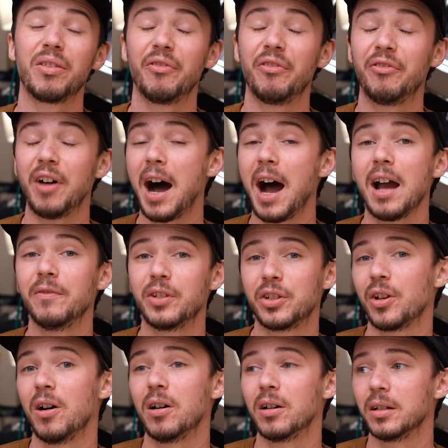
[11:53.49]
5
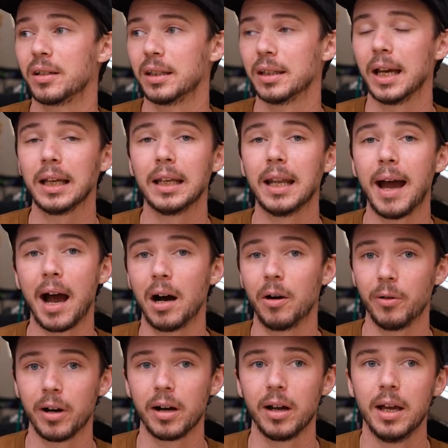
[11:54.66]
songs in like an
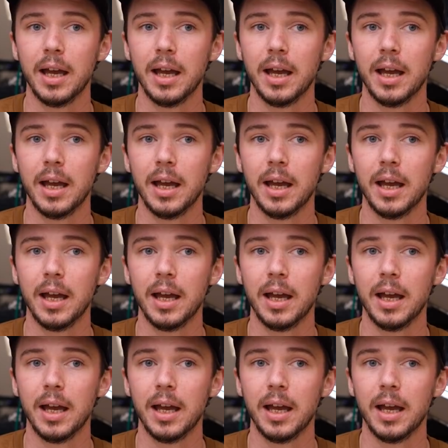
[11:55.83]
hour.